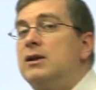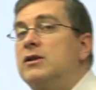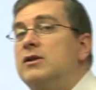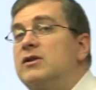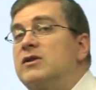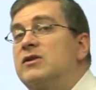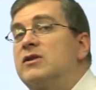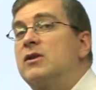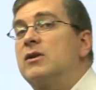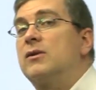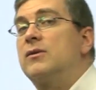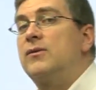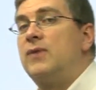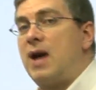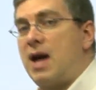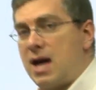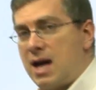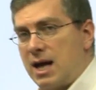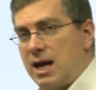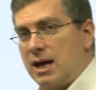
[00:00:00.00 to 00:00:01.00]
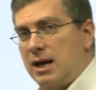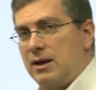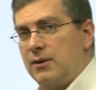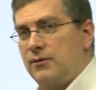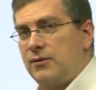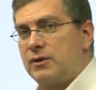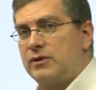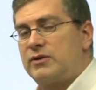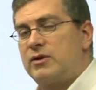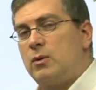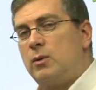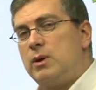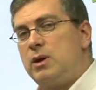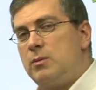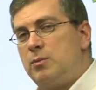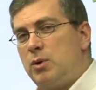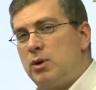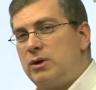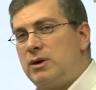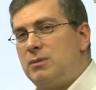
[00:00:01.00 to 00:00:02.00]
Survive. So when
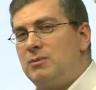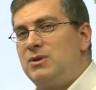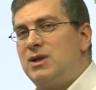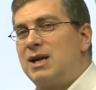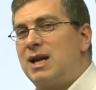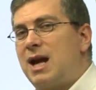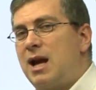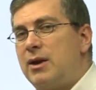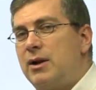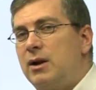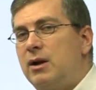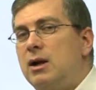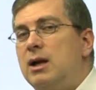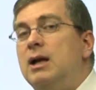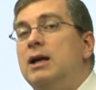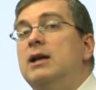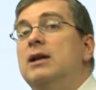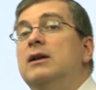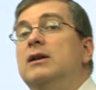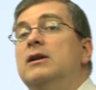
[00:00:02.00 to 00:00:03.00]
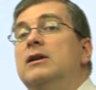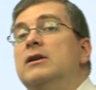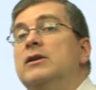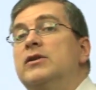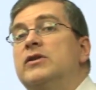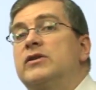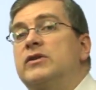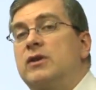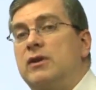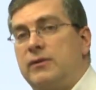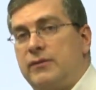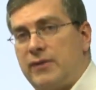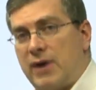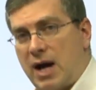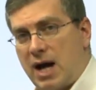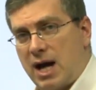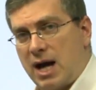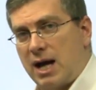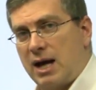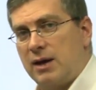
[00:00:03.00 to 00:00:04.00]
you put them together,
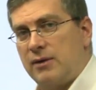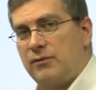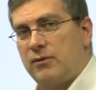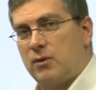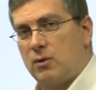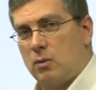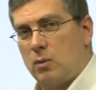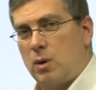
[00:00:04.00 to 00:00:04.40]
survive.